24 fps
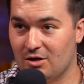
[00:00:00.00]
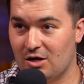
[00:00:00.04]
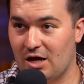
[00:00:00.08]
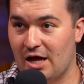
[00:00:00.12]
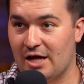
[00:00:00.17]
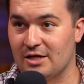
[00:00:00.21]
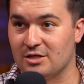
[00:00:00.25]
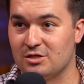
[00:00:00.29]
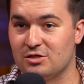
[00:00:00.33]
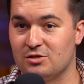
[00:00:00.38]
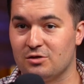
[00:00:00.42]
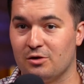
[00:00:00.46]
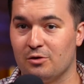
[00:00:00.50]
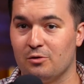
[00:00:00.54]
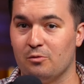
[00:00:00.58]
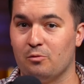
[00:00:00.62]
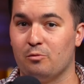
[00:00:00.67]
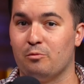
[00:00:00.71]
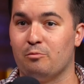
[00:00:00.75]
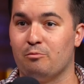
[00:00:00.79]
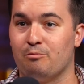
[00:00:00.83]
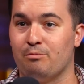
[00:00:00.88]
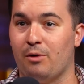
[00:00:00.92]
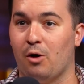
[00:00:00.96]
And so,
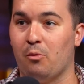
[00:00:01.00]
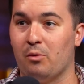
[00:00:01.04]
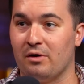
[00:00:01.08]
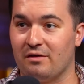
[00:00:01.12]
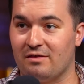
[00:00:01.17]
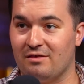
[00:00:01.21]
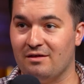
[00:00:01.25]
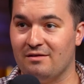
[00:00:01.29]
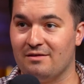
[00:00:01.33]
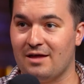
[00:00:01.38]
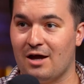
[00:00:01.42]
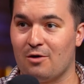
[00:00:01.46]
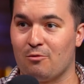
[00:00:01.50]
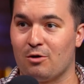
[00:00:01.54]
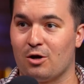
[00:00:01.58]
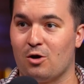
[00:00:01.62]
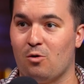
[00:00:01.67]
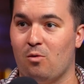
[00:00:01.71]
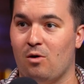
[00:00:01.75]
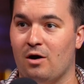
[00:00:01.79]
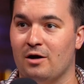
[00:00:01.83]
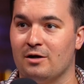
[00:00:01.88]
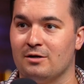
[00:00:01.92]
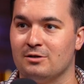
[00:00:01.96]
but within that
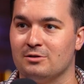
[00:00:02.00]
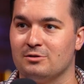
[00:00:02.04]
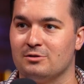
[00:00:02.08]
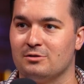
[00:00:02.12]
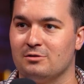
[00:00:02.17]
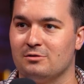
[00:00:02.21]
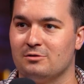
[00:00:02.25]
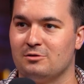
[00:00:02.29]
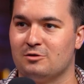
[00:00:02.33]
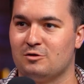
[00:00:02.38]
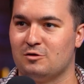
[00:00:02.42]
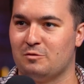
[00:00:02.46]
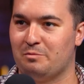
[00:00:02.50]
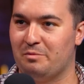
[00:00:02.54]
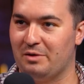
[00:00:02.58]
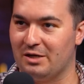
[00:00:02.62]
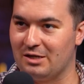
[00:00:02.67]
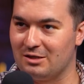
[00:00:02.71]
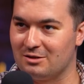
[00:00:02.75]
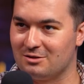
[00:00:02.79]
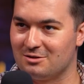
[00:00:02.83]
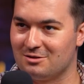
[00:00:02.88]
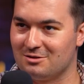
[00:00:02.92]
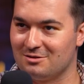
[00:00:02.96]
requires
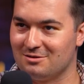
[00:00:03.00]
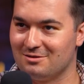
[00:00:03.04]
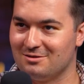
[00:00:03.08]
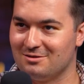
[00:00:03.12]
space.